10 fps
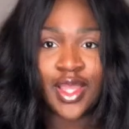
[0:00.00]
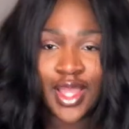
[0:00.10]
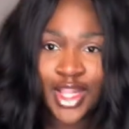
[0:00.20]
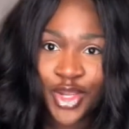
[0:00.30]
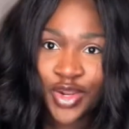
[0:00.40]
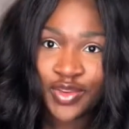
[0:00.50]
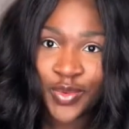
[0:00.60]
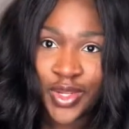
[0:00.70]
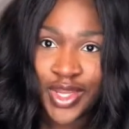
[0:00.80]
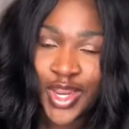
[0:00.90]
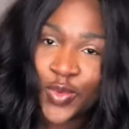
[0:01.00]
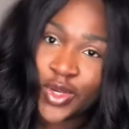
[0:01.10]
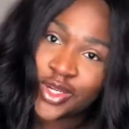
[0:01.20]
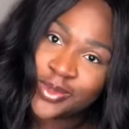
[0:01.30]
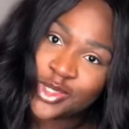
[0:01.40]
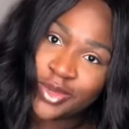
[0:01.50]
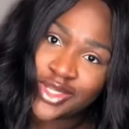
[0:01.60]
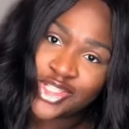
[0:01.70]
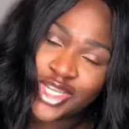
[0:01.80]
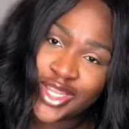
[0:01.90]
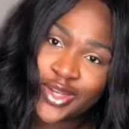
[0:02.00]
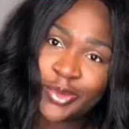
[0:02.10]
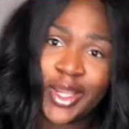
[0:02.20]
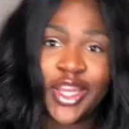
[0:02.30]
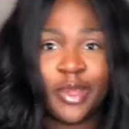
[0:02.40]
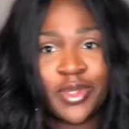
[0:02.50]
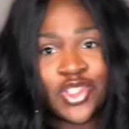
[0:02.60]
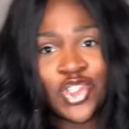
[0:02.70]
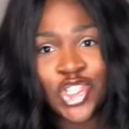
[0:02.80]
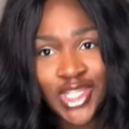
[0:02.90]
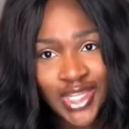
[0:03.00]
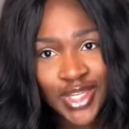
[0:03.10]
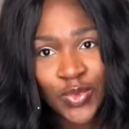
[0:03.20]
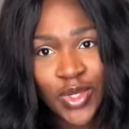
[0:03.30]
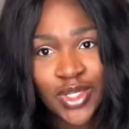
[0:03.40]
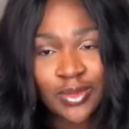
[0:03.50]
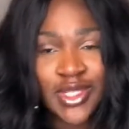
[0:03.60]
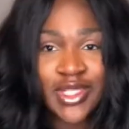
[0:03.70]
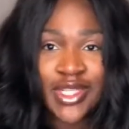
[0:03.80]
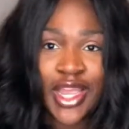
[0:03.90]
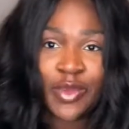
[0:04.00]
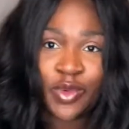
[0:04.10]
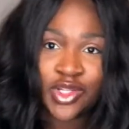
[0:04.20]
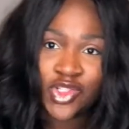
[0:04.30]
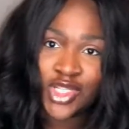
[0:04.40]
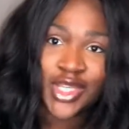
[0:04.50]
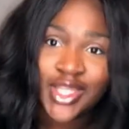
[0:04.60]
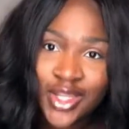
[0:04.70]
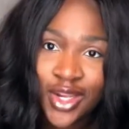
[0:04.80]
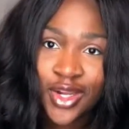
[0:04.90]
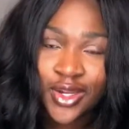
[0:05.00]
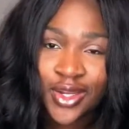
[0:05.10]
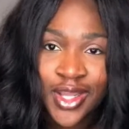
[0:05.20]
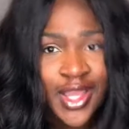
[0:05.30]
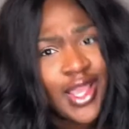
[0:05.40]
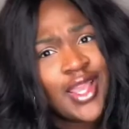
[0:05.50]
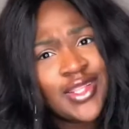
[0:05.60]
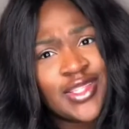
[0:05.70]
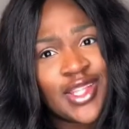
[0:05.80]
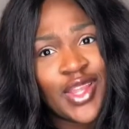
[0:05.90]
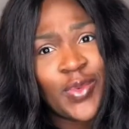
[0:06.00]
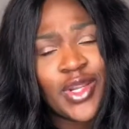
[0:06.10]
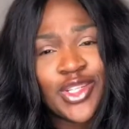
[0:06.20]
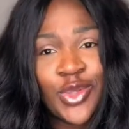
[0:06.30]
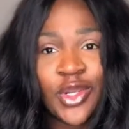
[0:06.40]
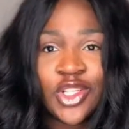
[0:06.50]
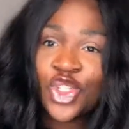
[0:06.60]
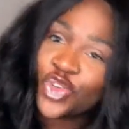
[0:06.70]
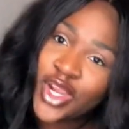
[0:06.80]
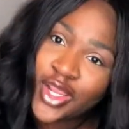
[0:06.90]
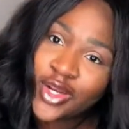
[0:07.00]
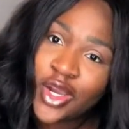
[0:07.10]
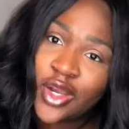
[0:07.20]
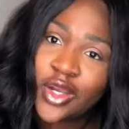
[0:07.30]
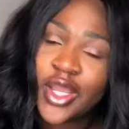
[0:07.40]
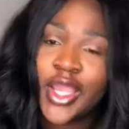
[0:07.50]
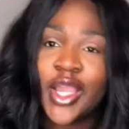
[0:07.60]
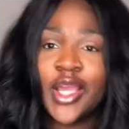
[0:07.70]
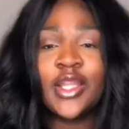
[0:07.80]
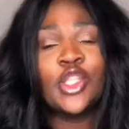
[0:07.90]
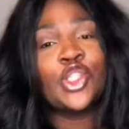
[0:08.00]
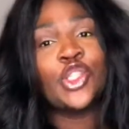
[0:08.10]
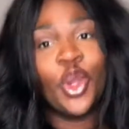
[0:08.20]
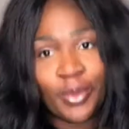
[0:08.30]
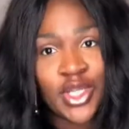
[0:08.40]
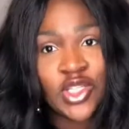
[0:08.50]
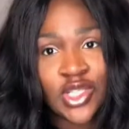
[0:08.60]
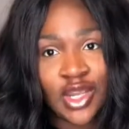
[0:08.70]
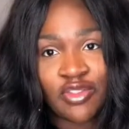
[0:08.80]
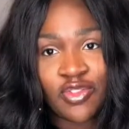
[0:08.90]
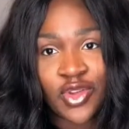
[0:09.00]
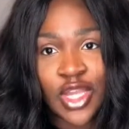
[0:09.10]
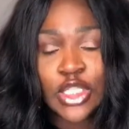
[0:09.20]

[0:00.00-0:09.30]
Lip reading: Hello everyone and welcome to my channel. My name is Chi. Welcome to Time with Chi, y'all. Today we are doing a try on haul. I got so much stuff.